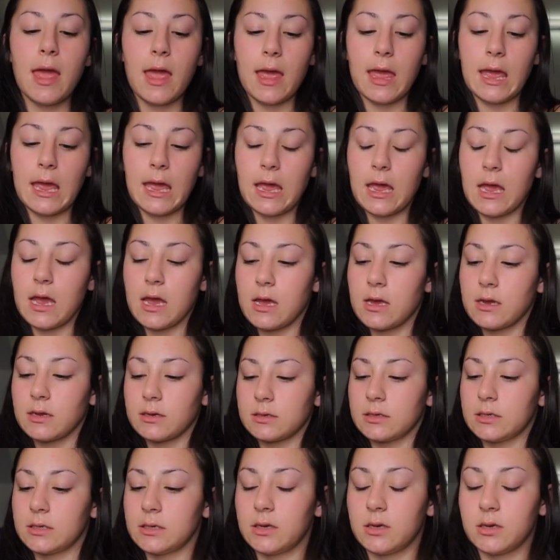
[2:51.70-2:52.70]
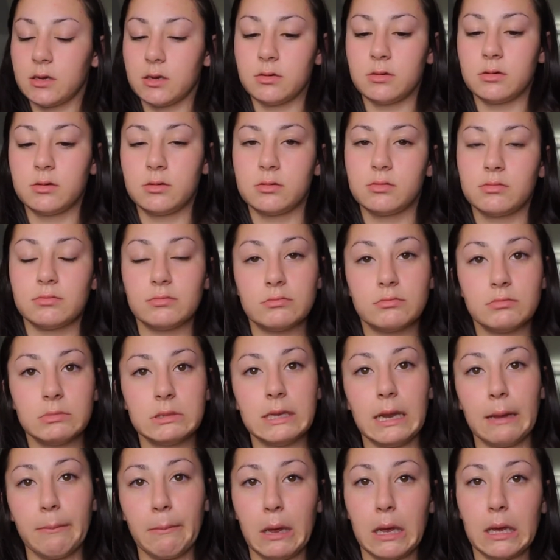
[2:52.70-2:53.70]
and
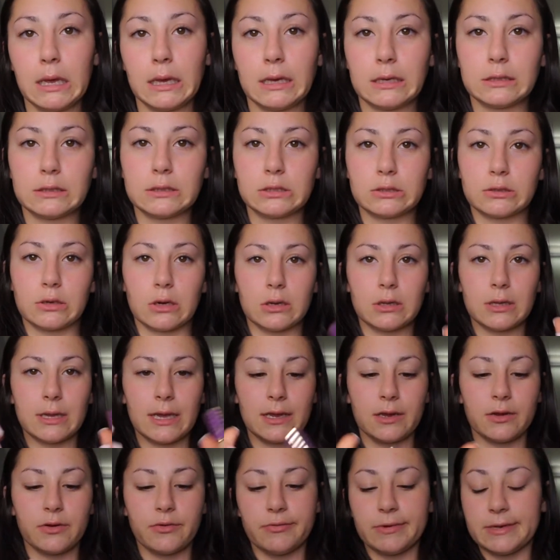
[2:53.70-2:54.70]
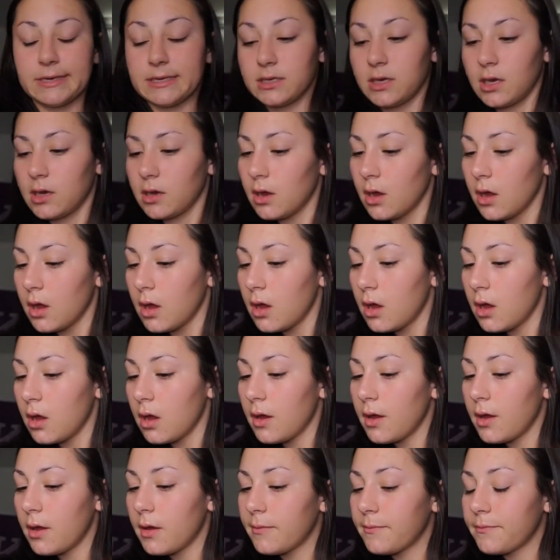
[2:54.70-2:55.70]
now my hands are all like greasy,
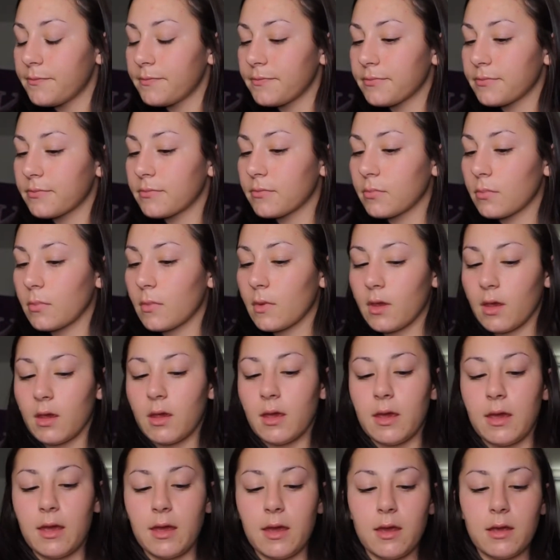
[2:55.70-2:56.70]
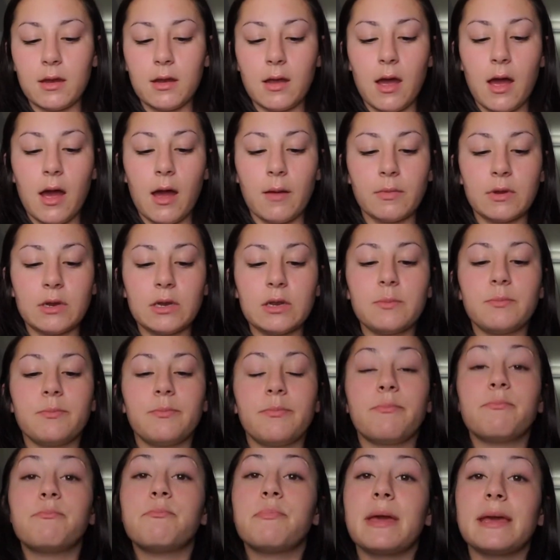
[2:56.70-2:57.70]
and I'm gonna
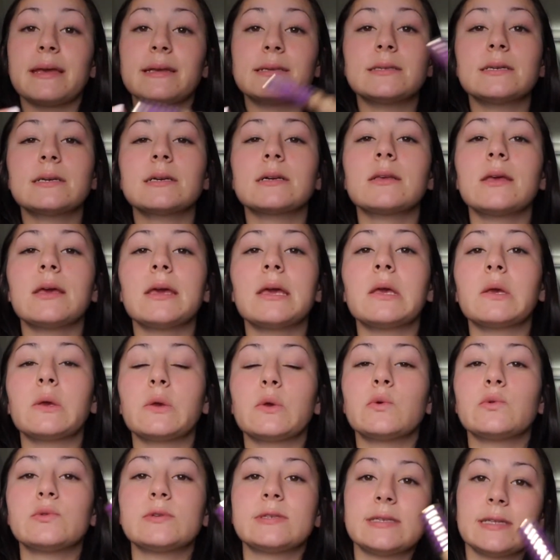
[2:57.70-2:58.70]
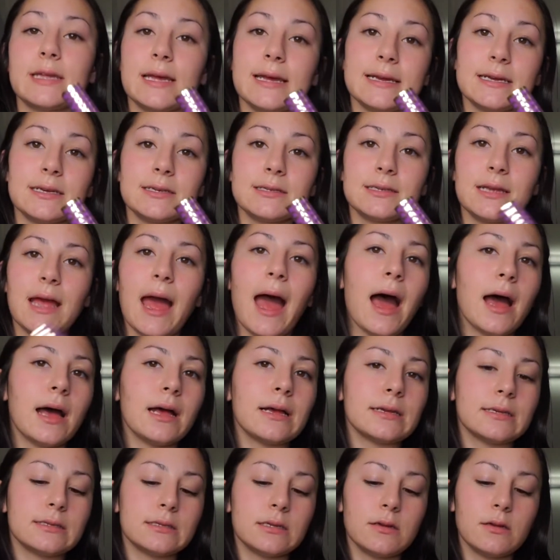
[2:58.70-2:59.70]
basically use this
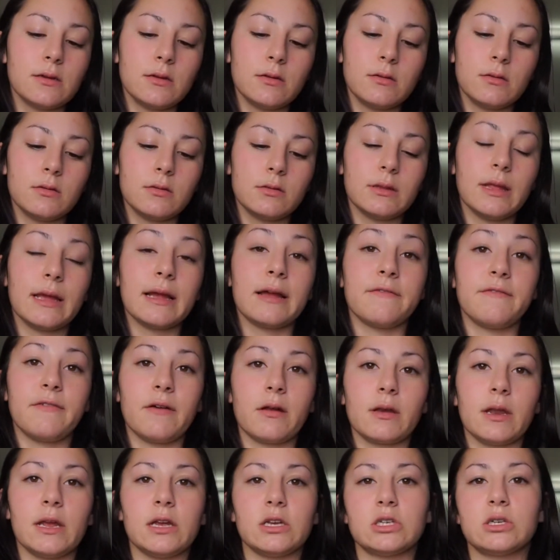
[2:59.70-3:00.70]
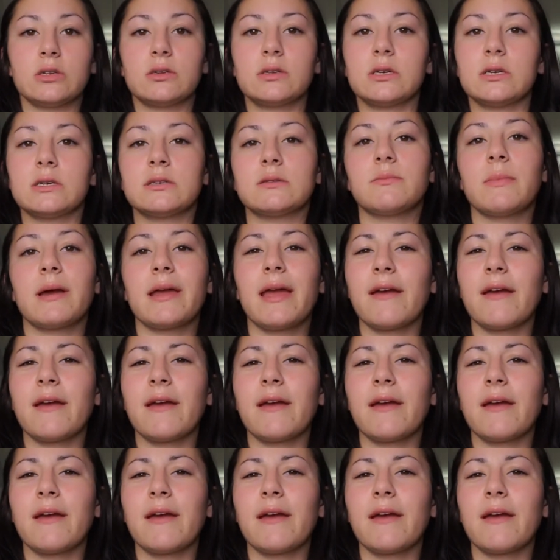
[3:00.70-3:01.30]
as like a foundation, because my